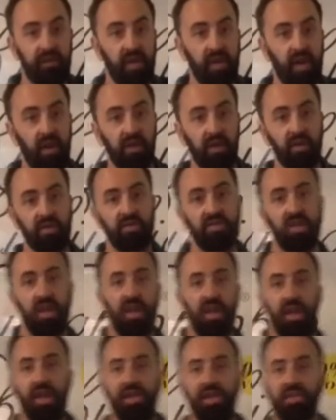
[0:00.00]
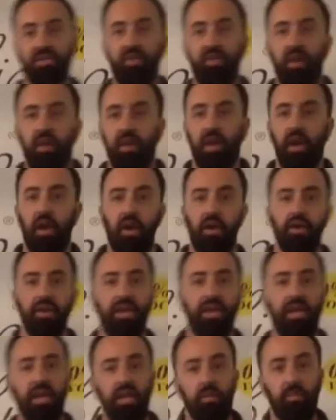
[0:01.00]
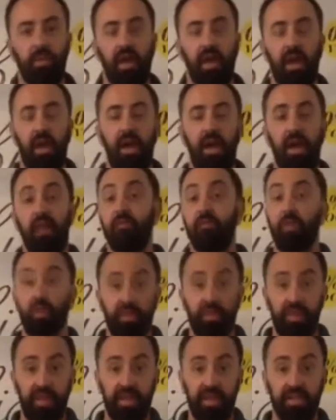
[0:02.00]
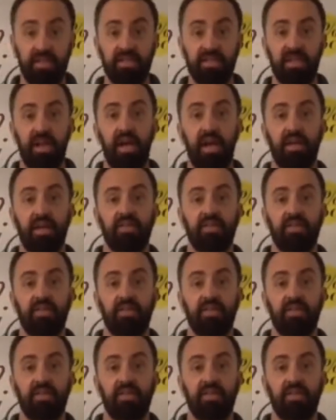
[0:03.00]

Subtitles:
colors, it's very hard to keep everything in stock.